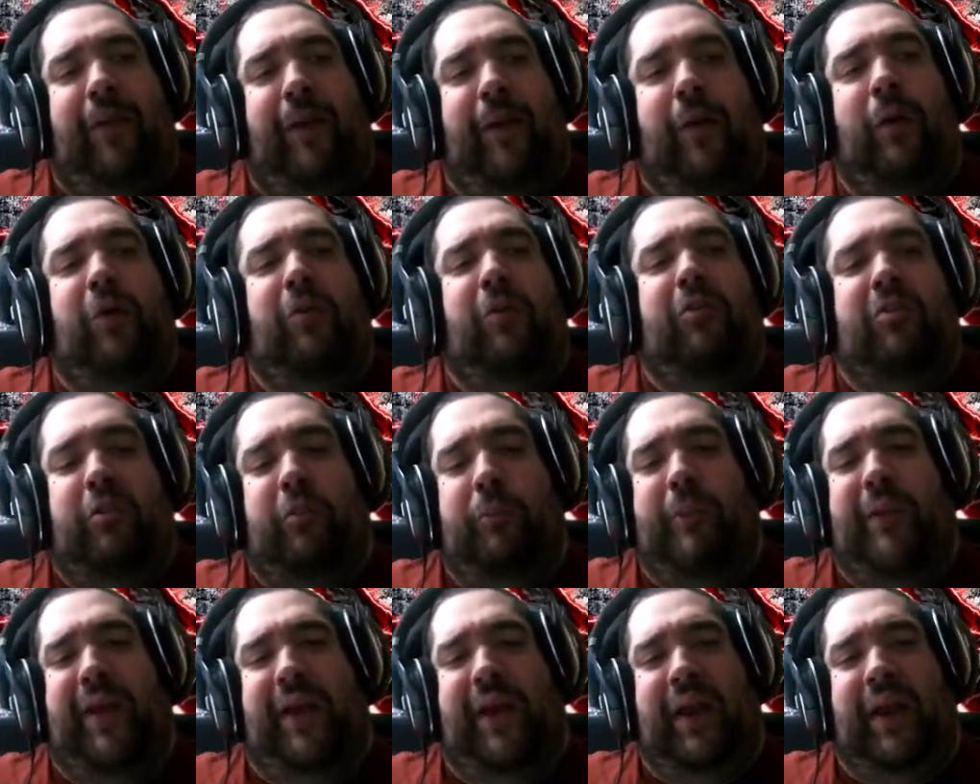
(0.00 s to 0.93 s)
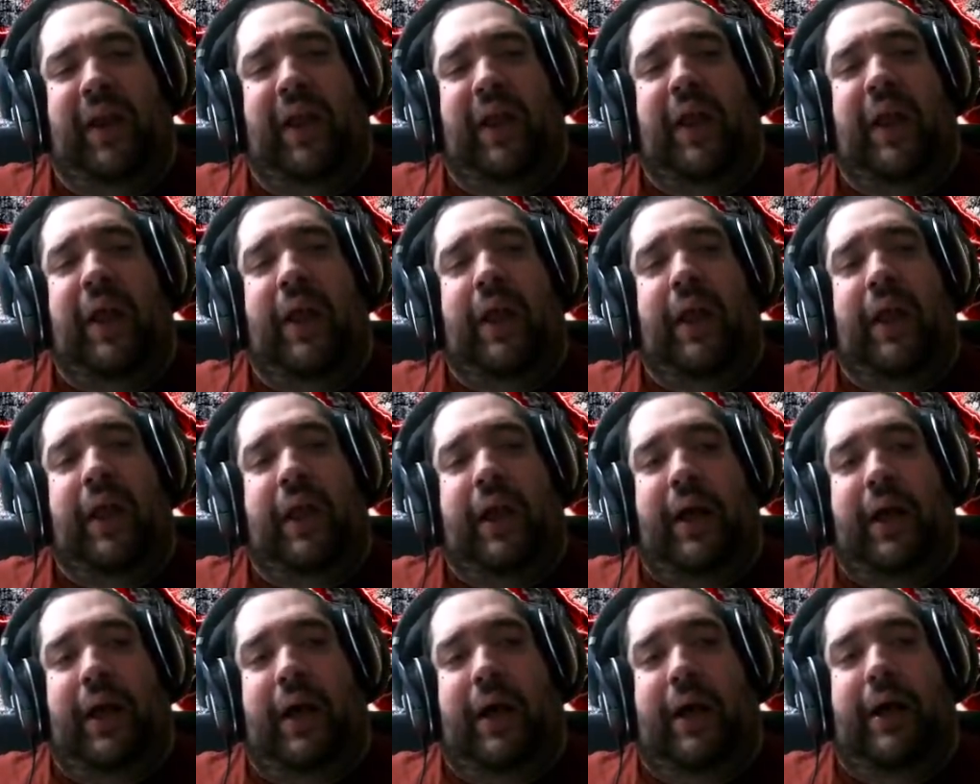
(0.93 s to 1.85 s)
There are so many
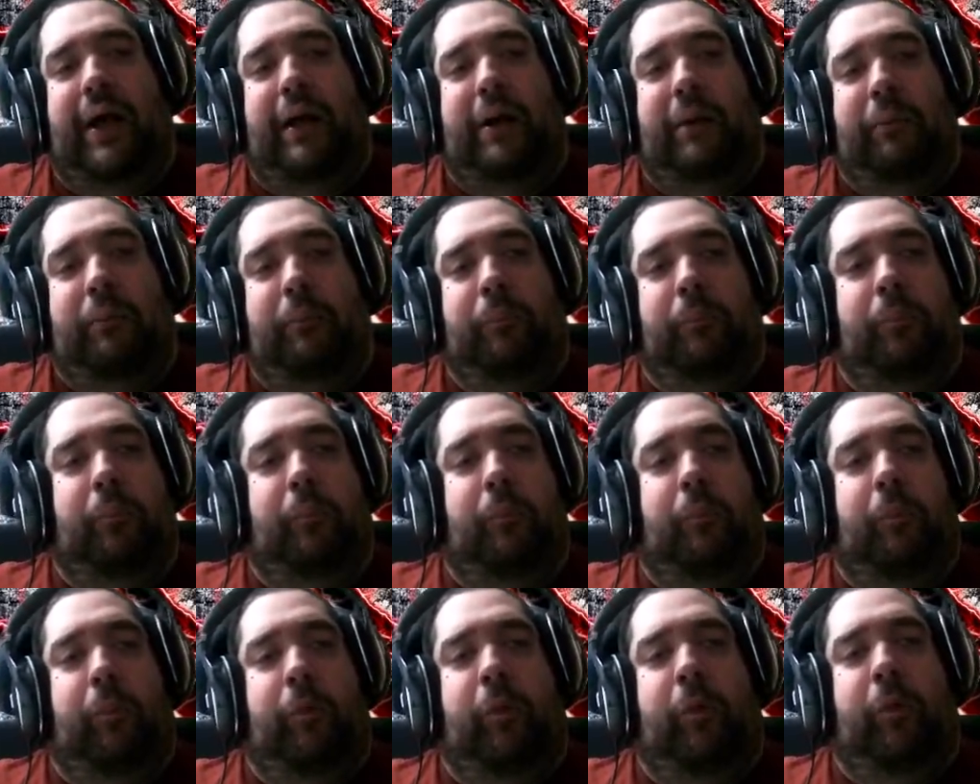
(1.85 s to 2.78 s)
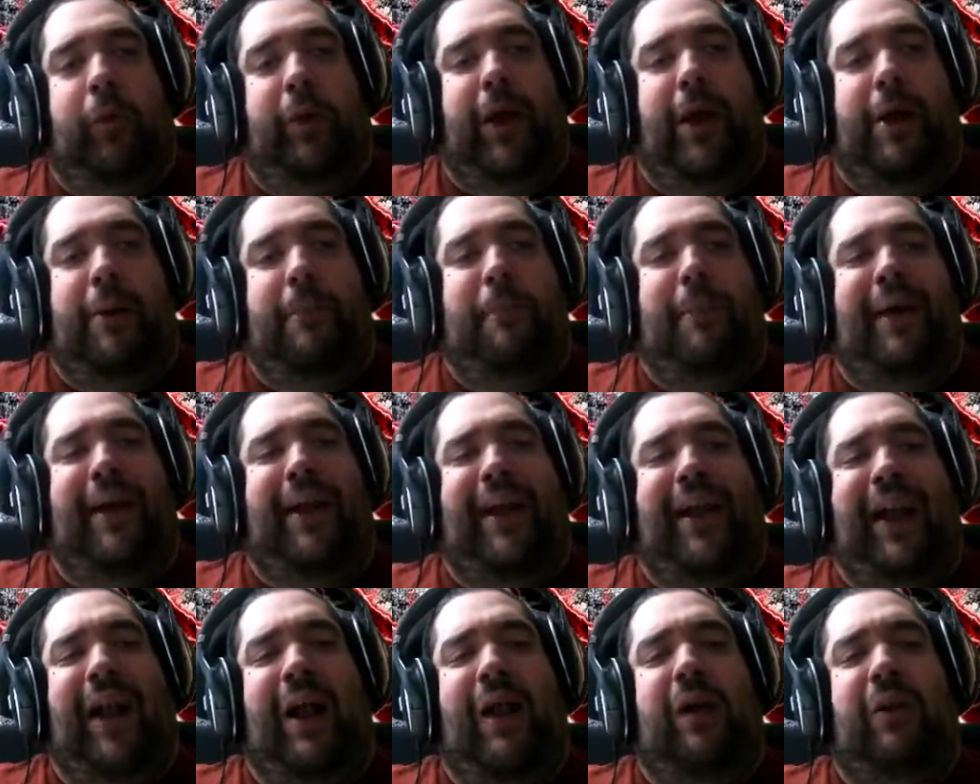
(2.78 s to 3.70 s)
Mortal Kombat
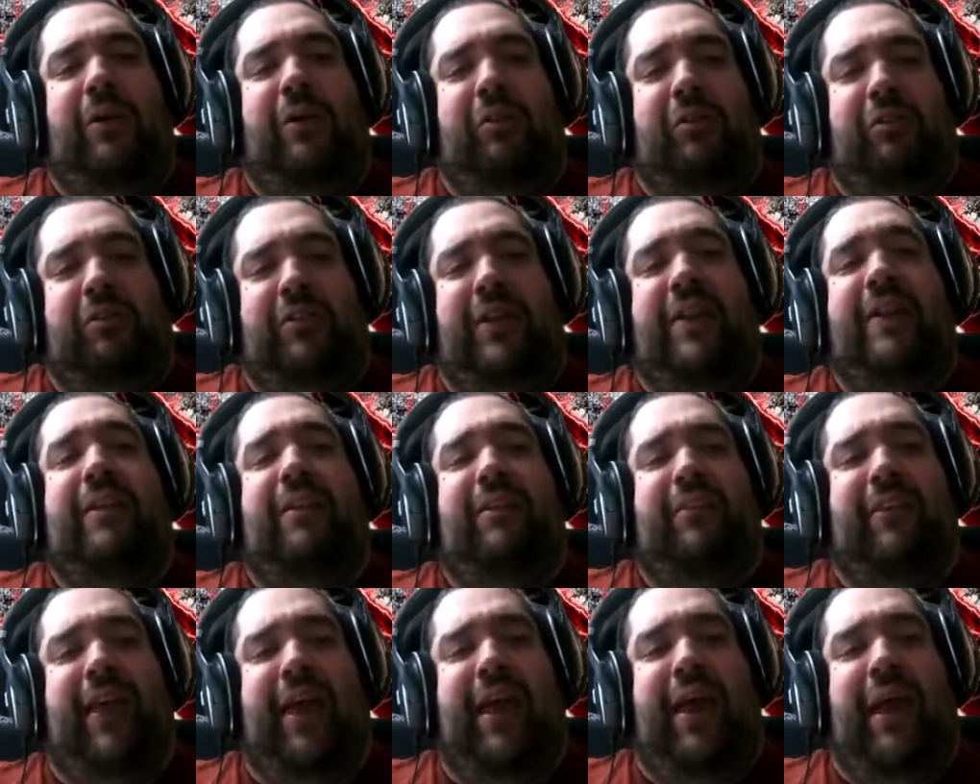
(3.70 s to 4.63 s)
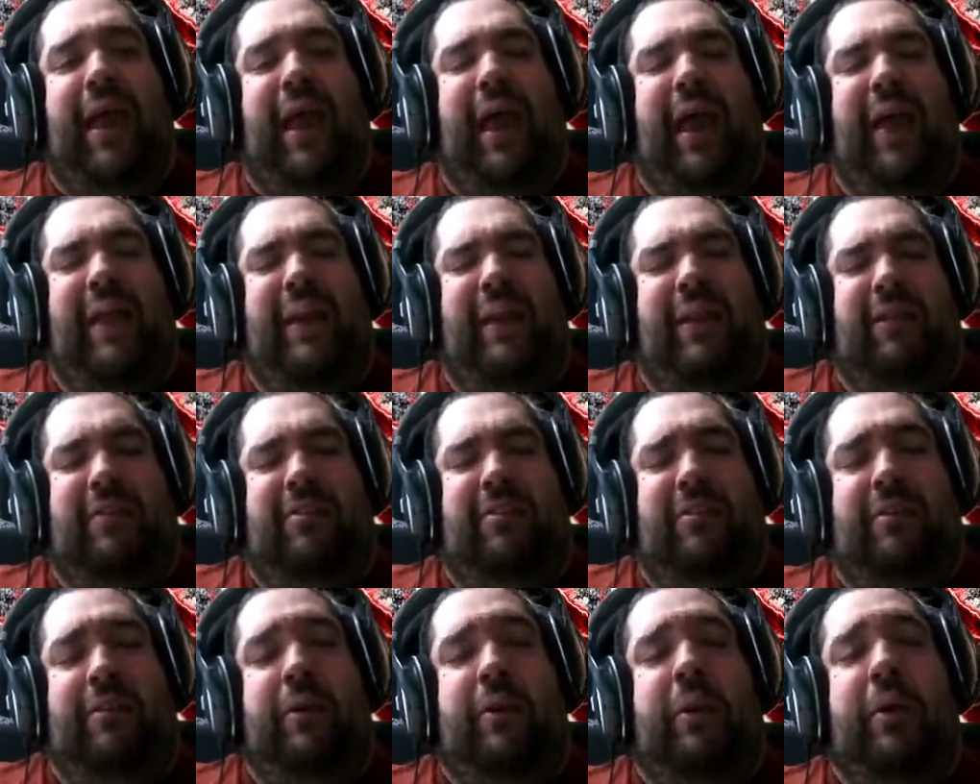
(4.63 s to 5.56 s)
characters in this game, in
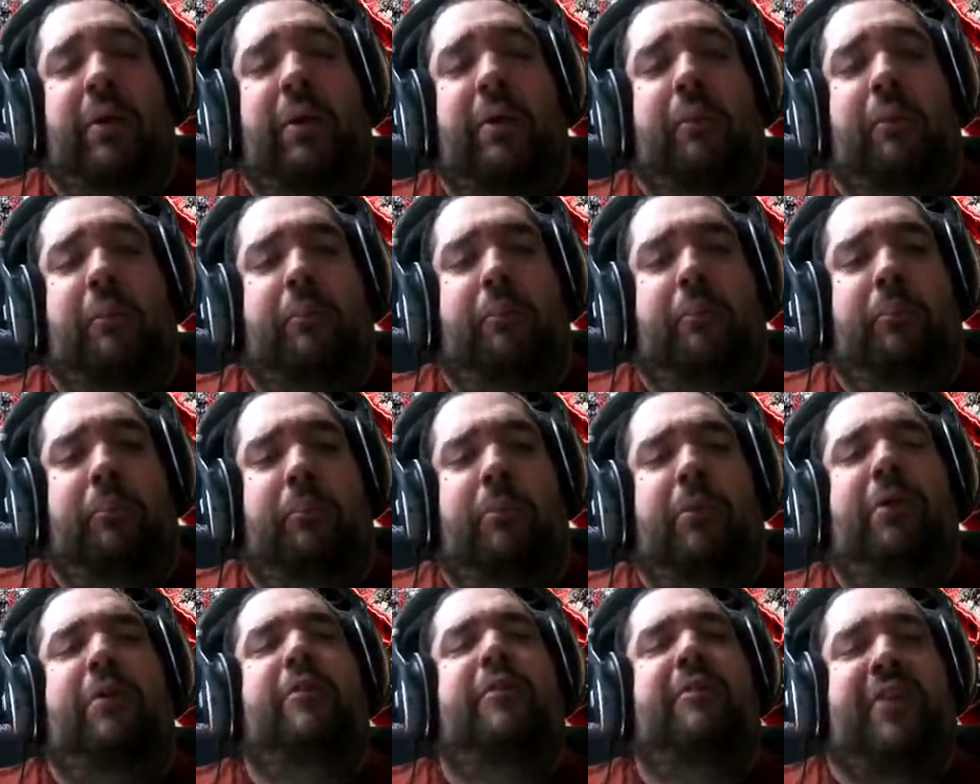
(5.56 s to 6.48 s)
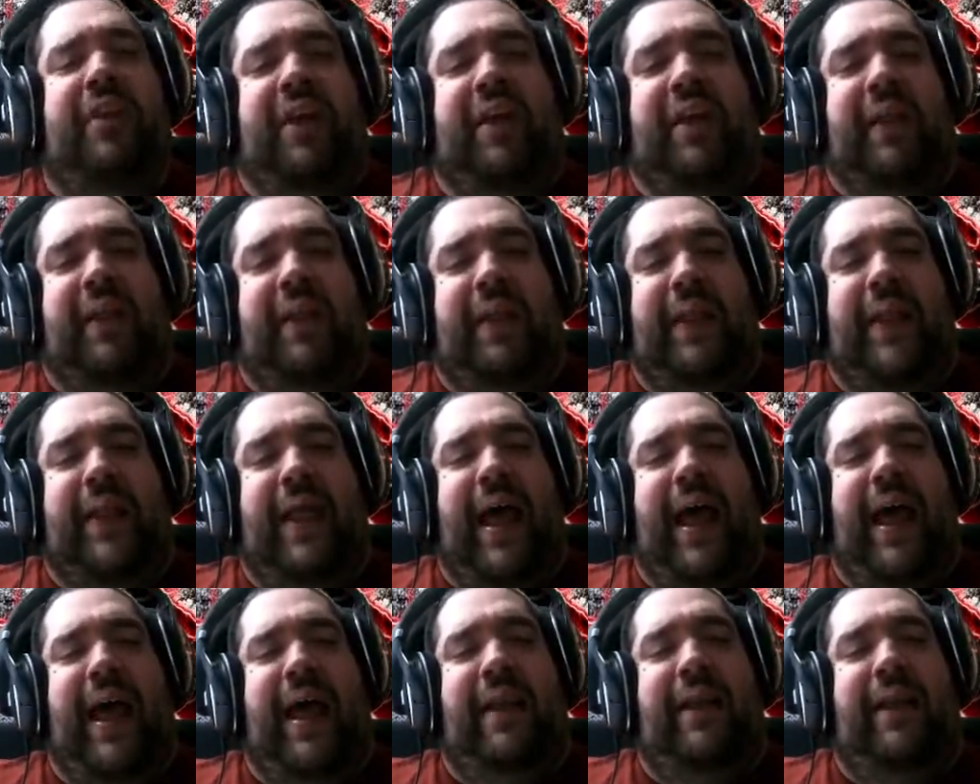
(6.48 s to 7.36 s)
this movie, that